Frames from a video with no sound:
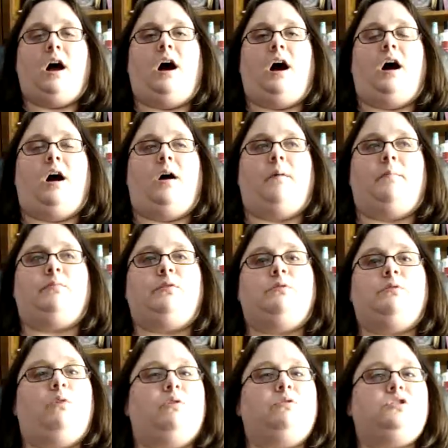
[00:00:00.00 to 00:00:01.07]
um,
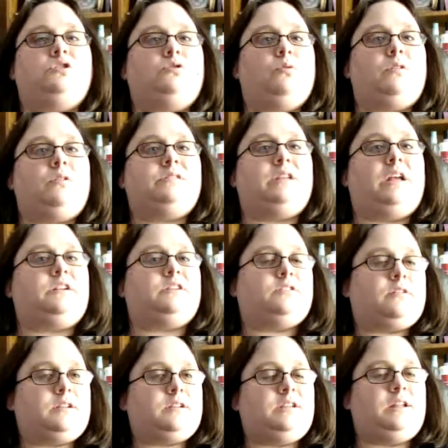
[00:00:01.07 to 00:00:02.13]
most stores like
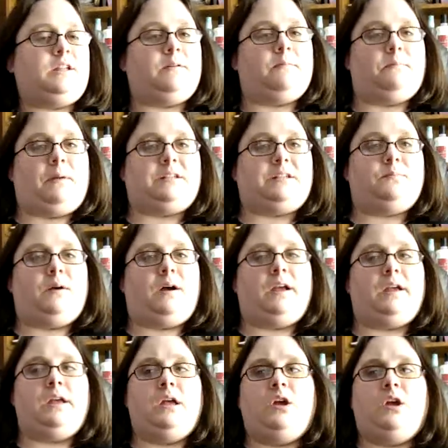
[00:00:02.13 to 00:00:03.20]
Circuit City and Best
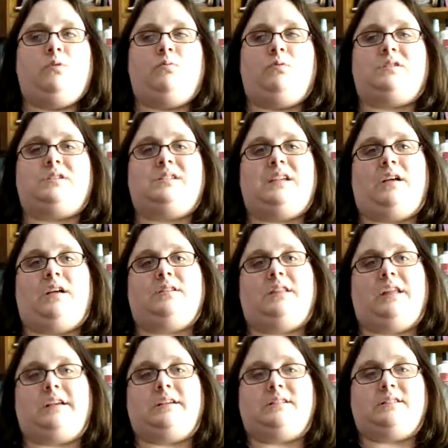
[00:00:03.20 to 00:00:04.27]
Buy will sell
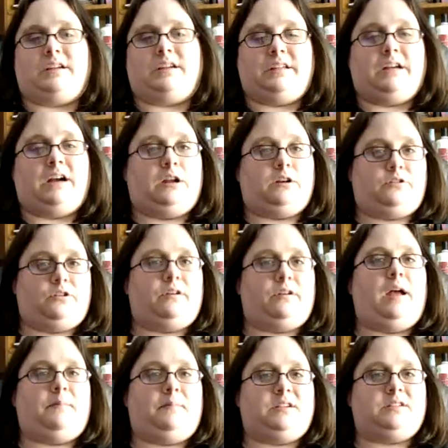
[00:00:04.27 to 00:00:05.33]
things slightly under
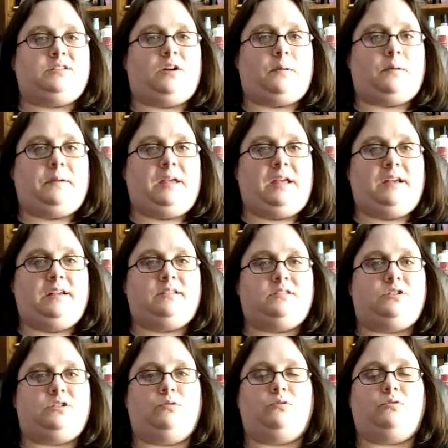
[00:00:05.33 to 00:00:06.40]
MSRP
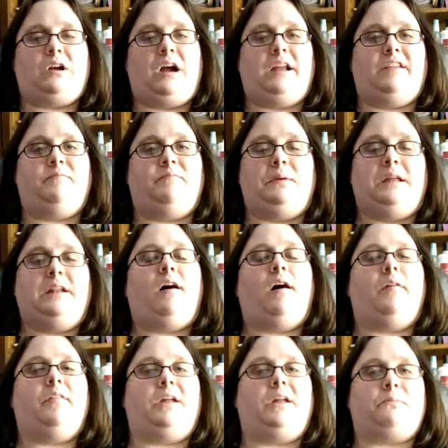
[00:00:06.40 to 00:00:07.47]
to kind of beat
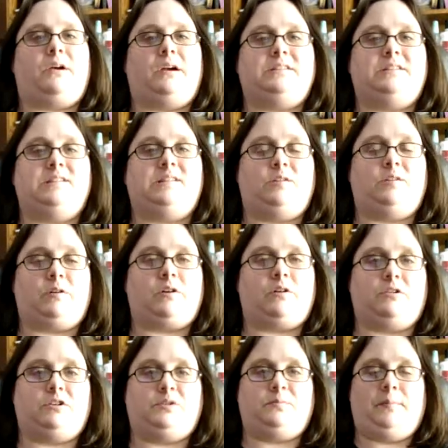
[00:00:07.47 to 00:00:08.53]
online prices and to
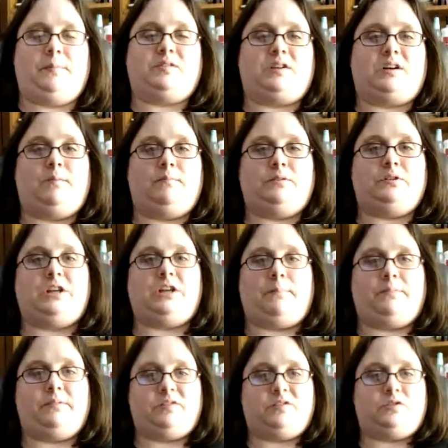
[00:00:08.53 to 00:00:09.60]
encourage people to come and
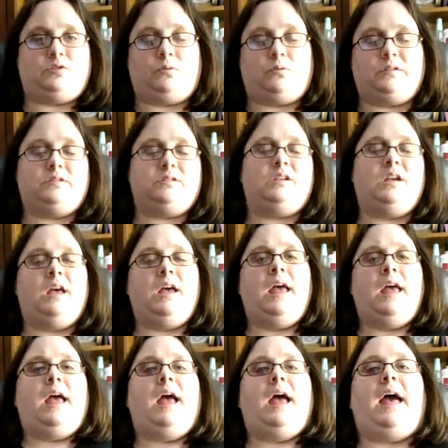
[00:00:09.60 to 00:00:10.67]
shop in the stores
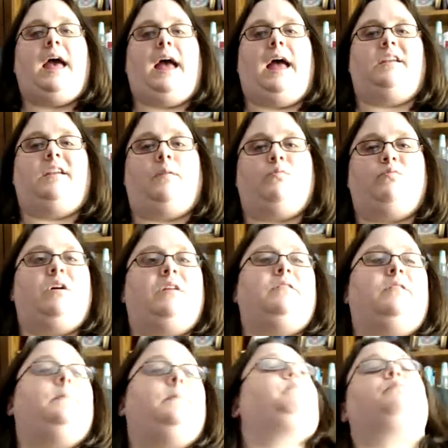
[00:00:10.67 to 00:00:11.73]
and um,
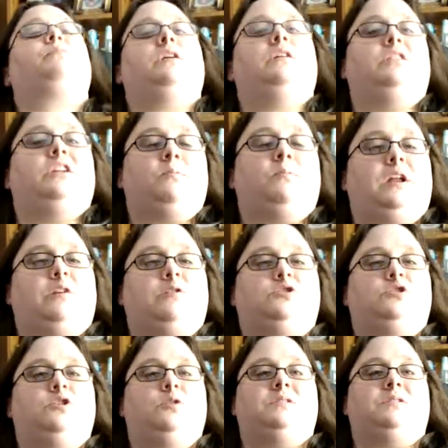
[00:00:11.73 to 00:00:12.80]
what liquidators
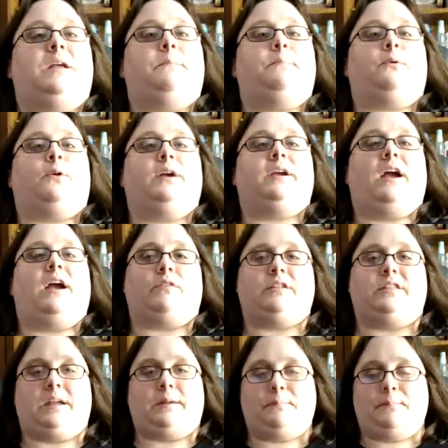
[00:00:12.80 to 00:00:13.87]
do is they bring
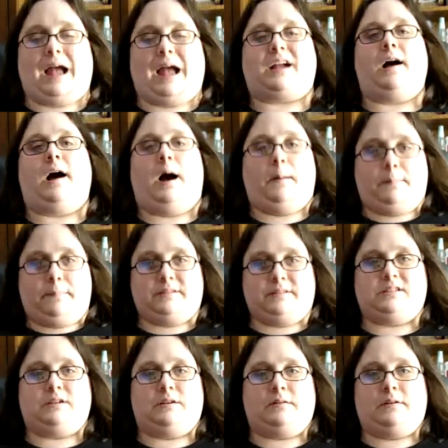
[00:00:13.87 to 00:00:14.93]
everything back up
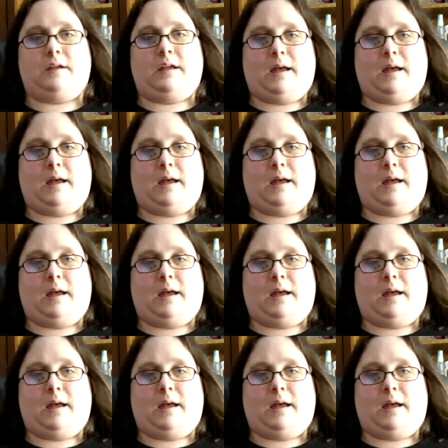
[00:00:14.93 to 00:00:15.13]
to